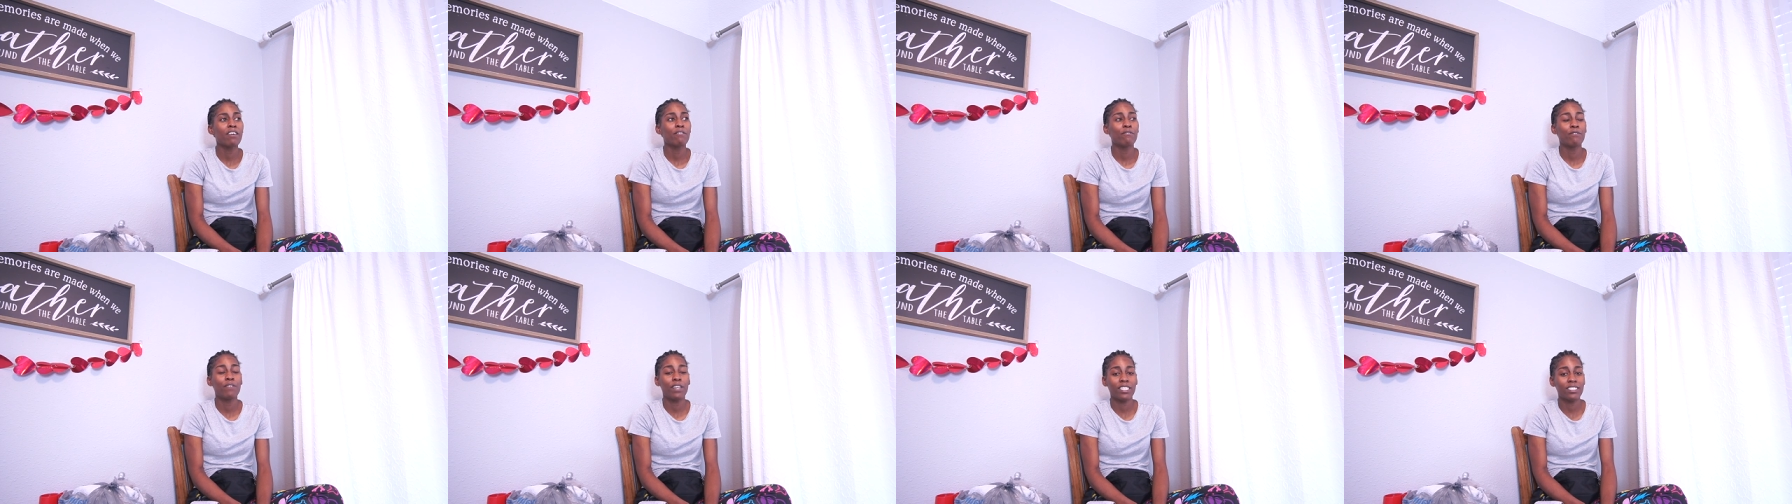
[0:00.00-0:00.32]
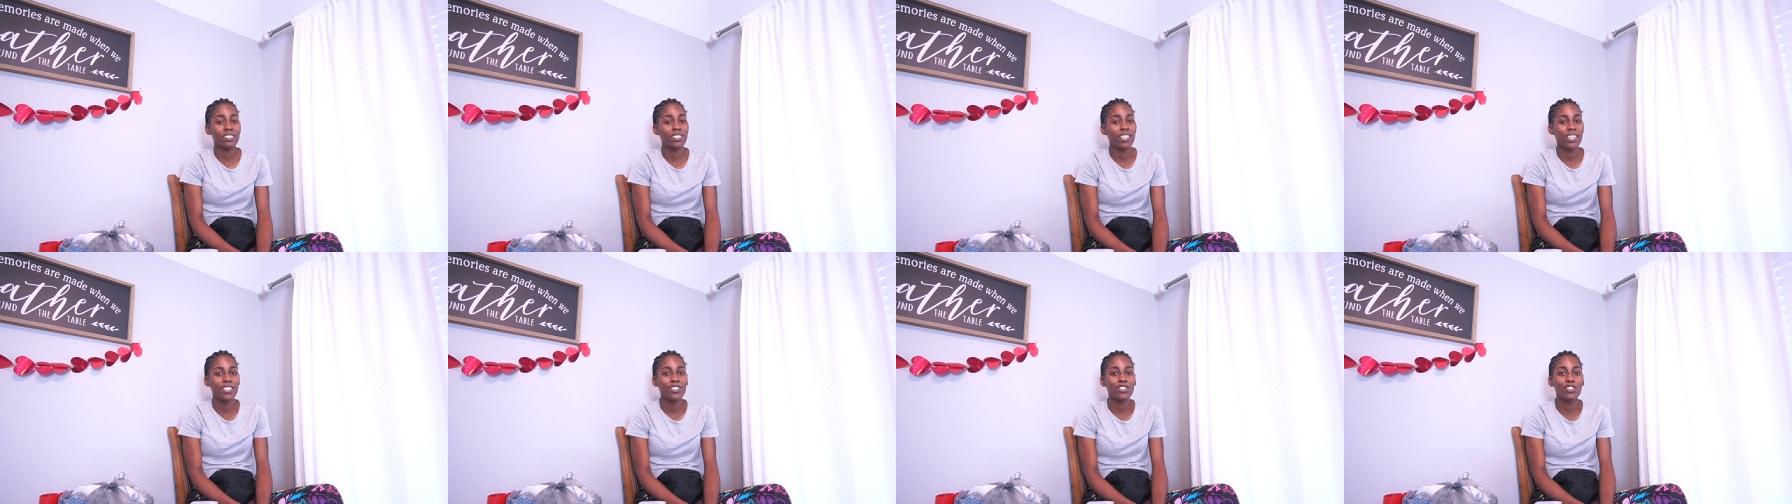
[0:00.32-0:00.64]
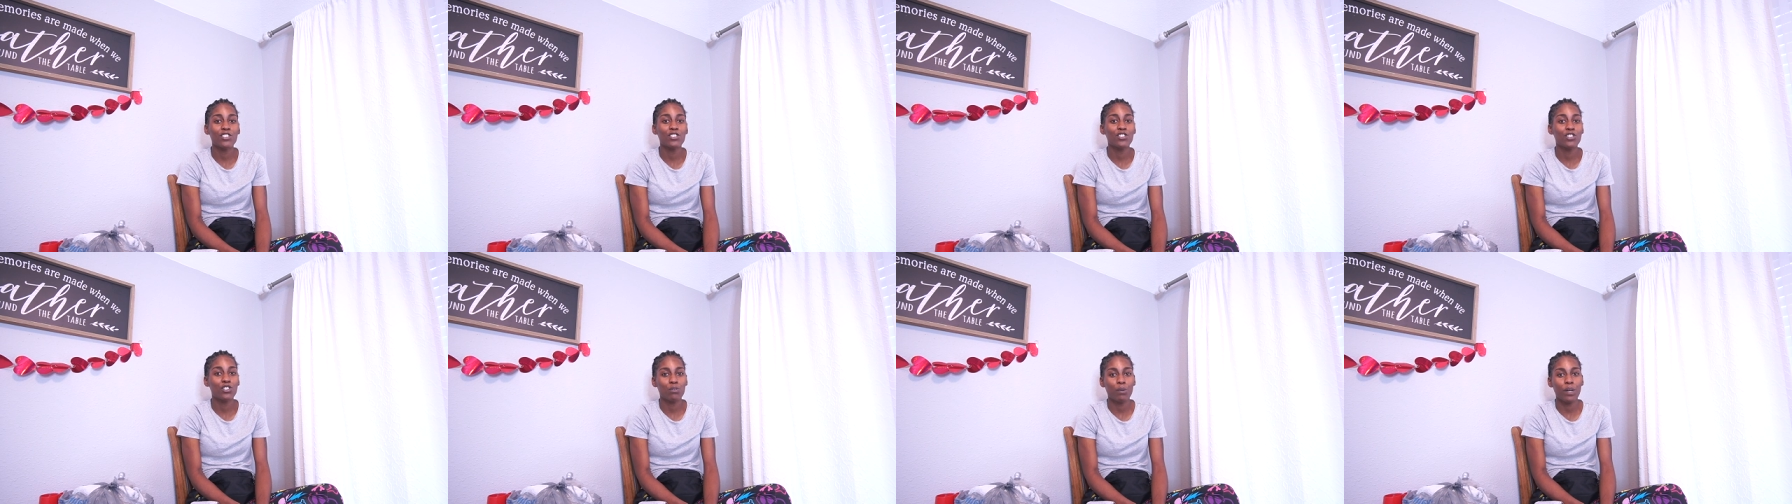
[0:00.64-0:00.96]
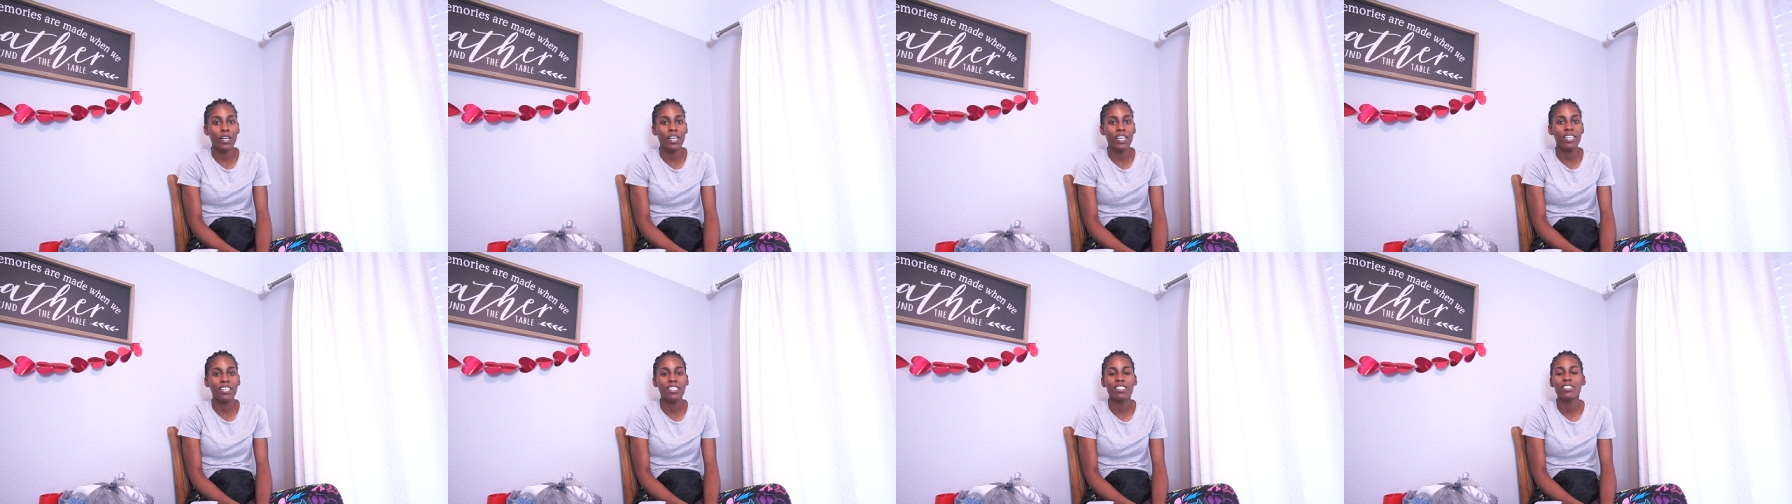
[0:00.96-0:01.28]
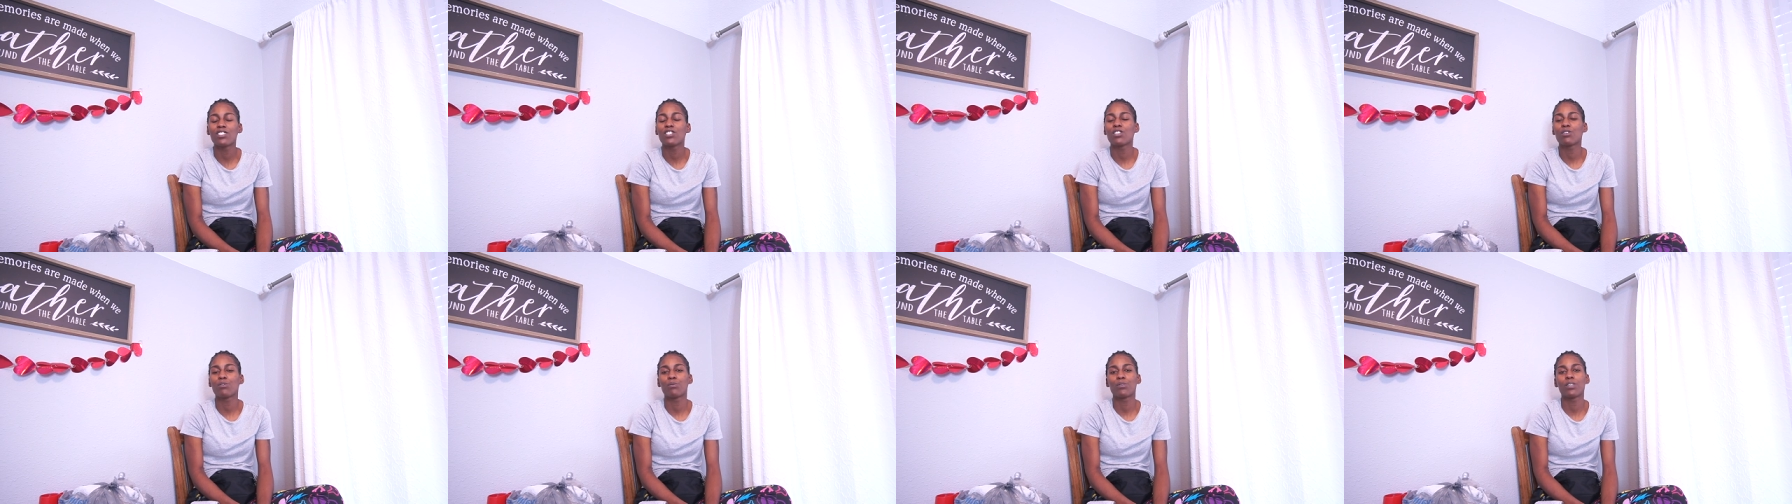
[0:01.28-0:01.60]
Vantazia Drake,
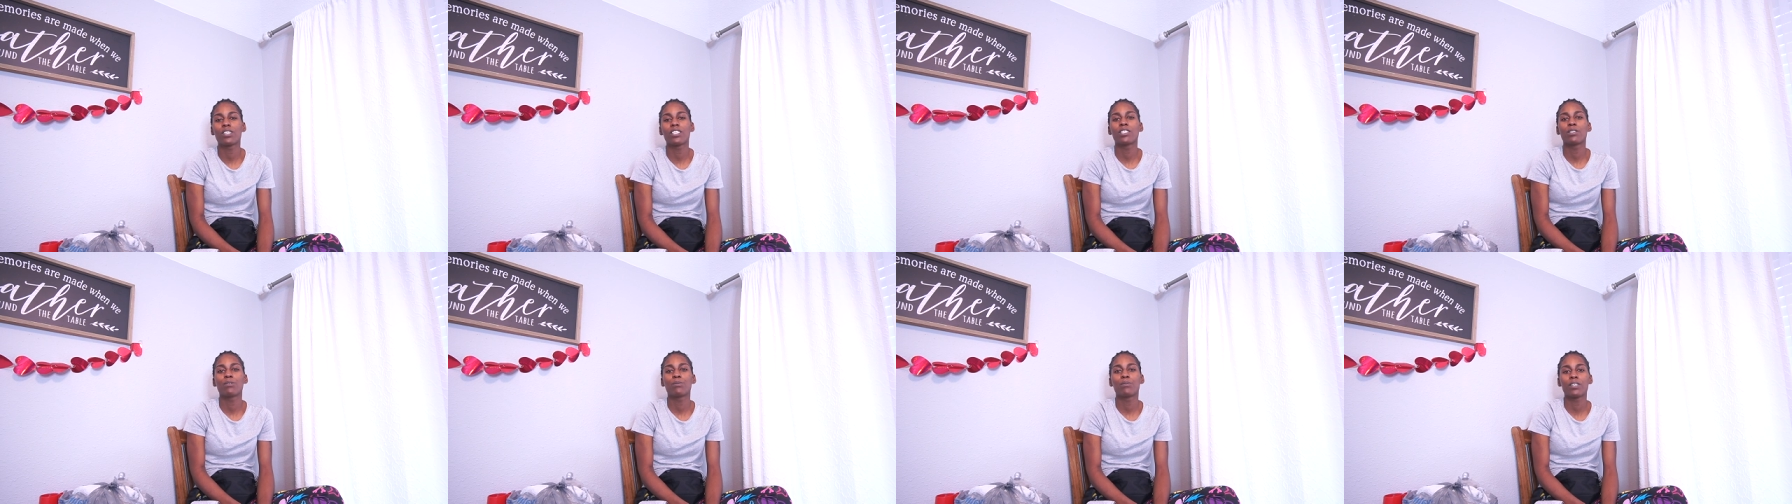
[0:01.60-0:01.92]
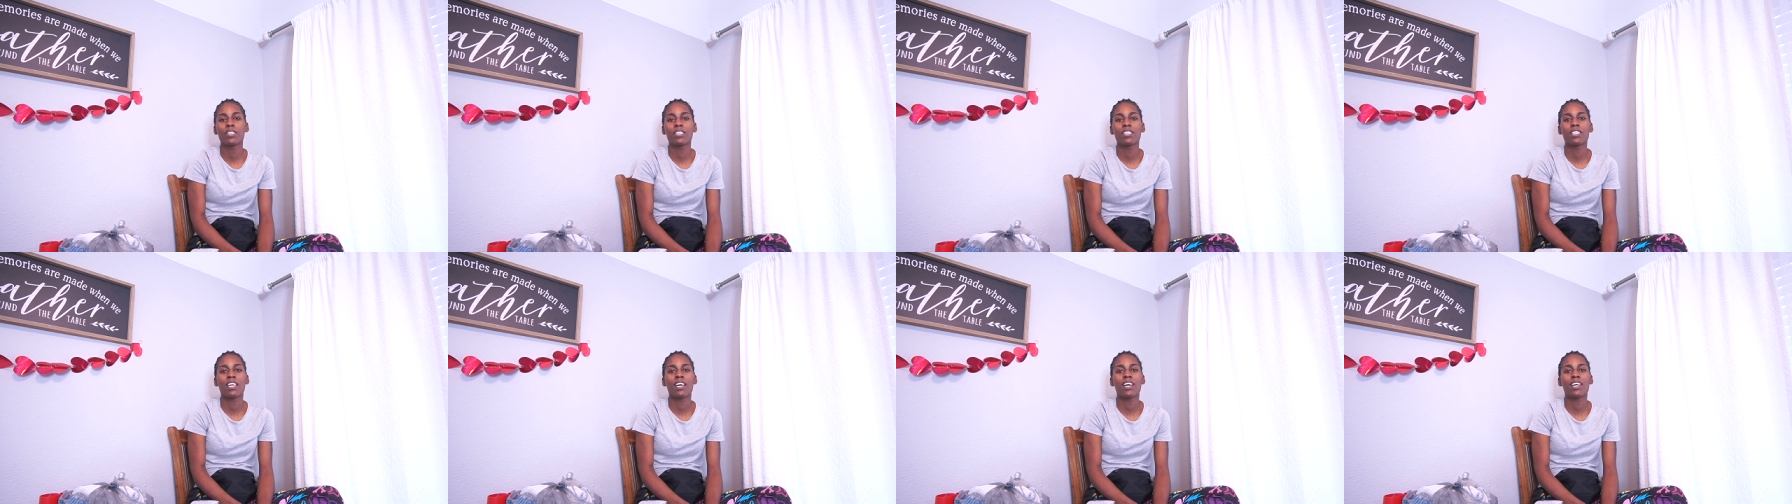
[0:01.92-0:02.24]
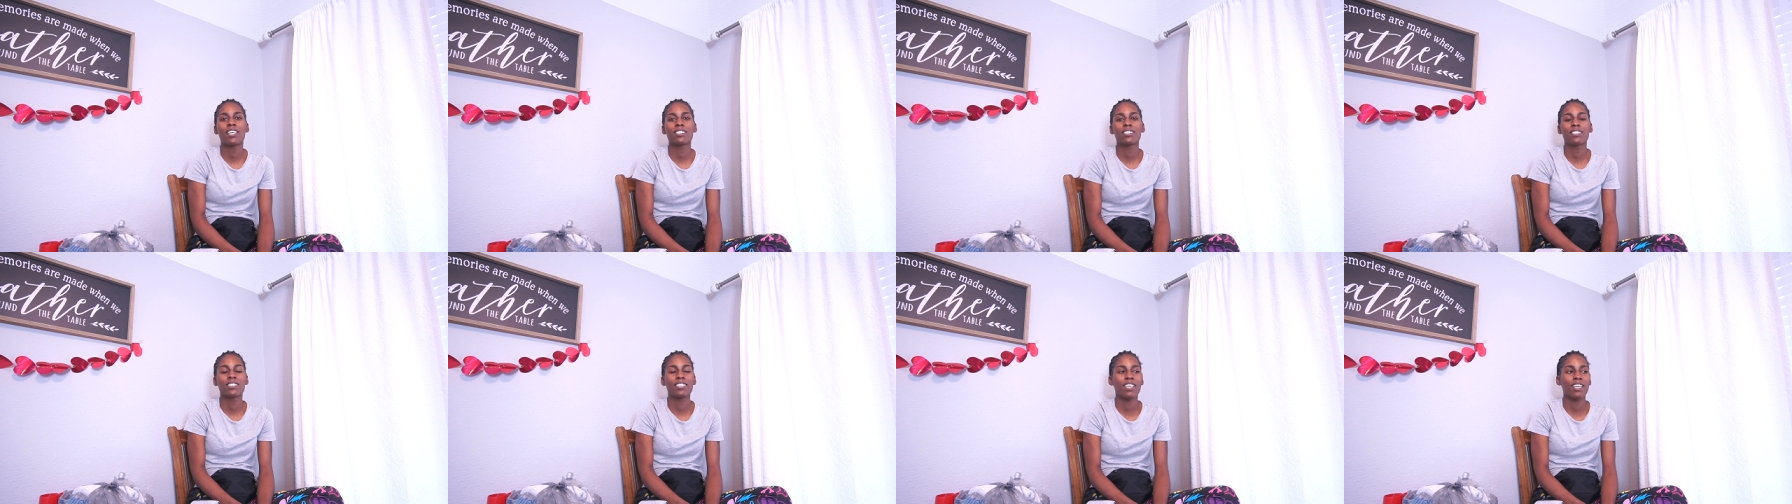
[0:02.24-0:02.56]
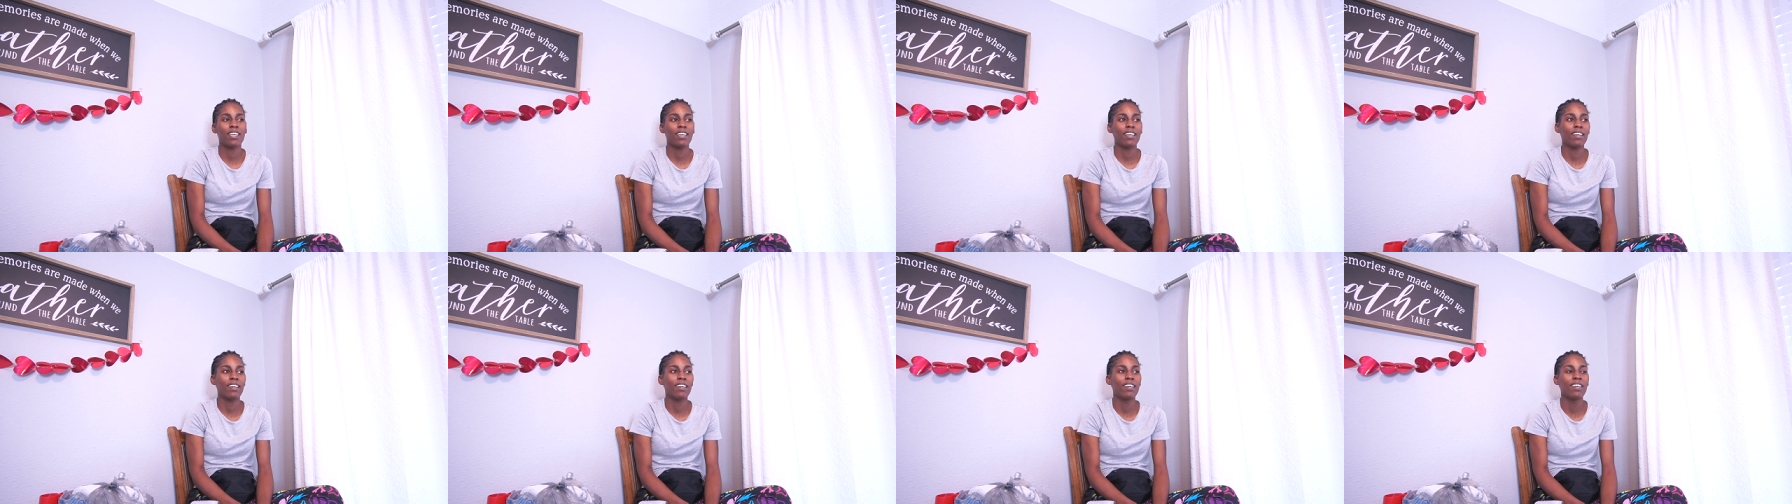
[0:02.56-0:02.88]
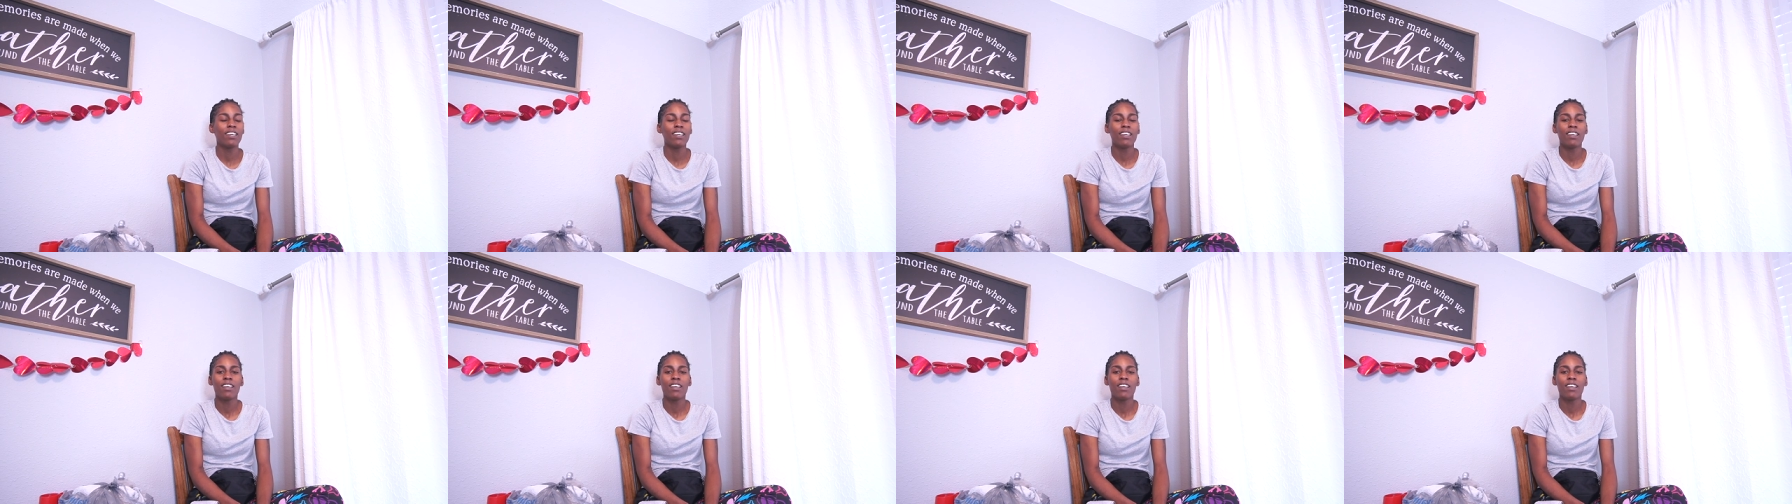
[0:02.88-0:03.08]
to really realize that